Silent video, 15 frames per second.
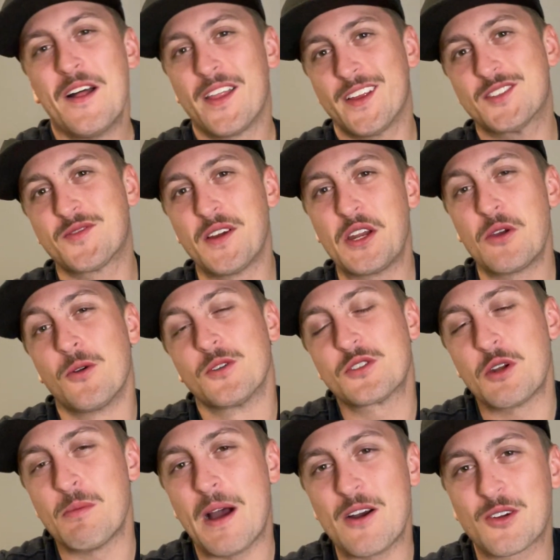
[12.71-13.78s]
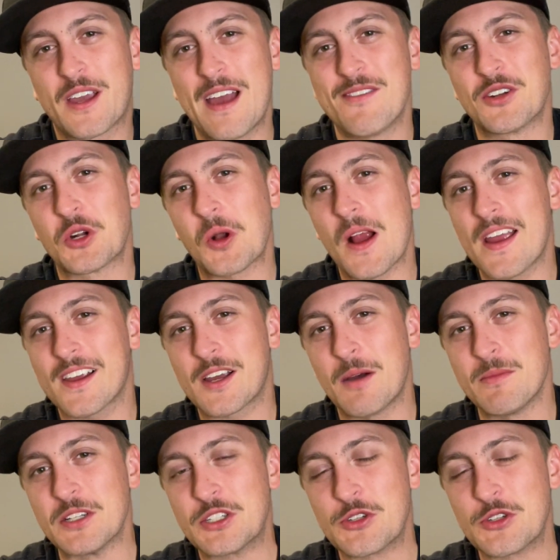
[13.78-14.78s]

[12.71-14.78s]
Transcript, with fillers: This video isn't about Kevin Durant coming